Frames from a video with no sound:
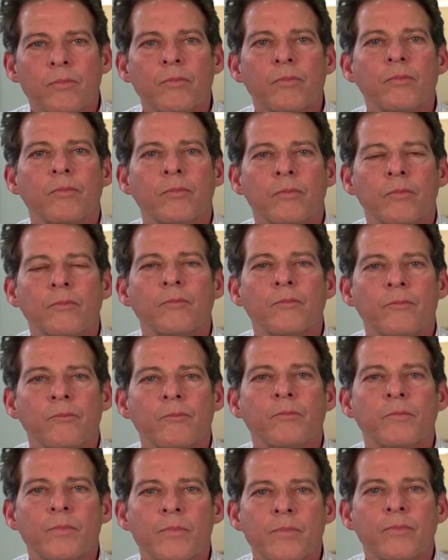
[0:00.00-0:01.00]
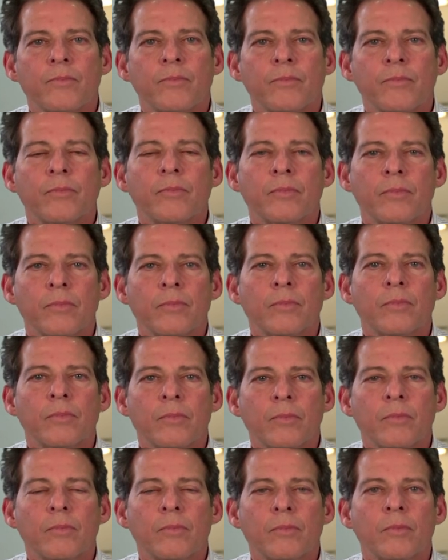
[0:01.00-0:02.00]

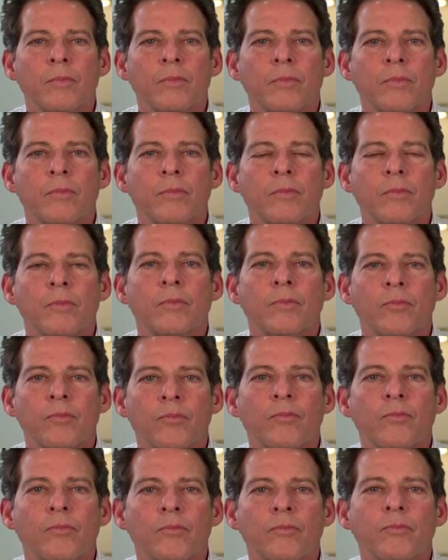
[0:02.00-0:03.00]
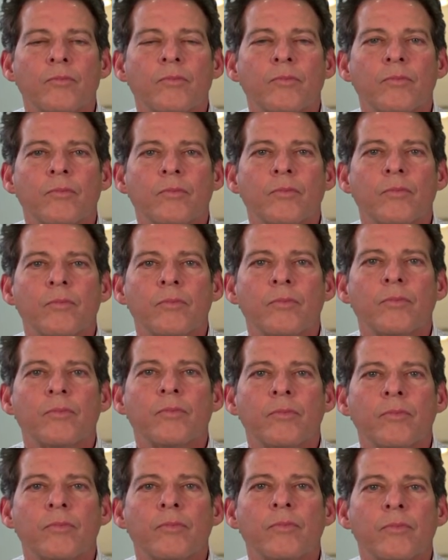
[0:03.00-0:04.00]

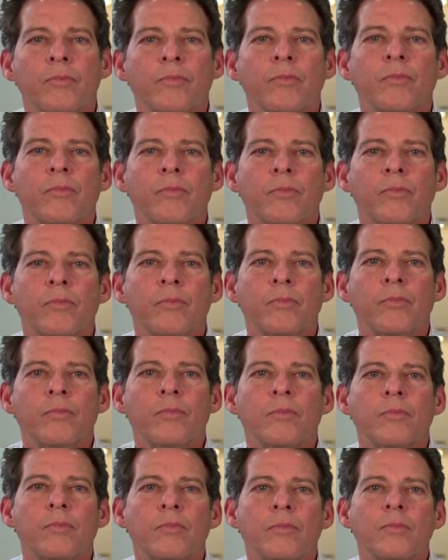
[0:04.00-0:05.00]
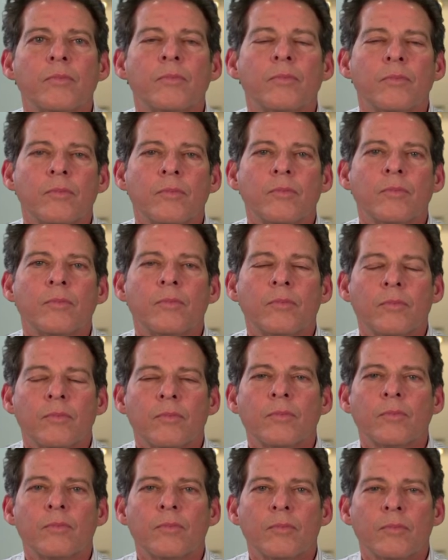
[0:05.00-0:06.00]

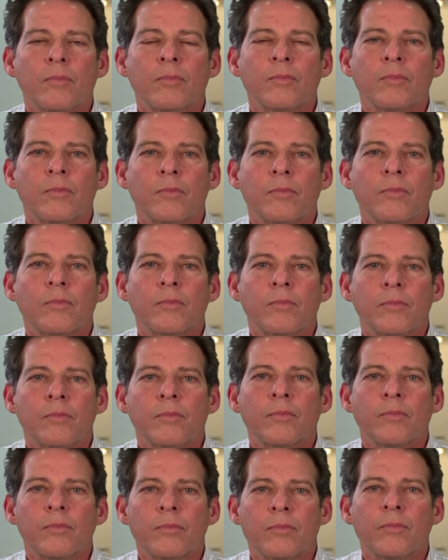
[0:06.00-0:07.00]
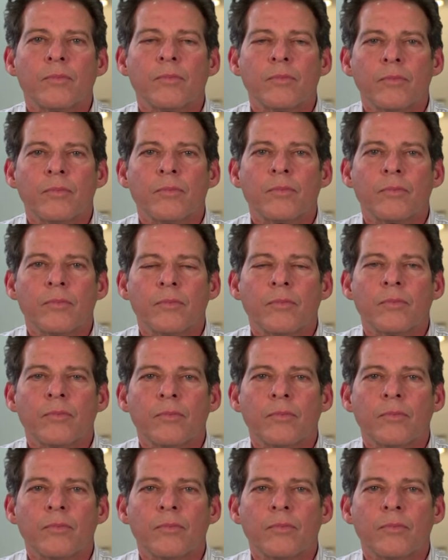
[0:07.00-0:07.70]
(not speaking)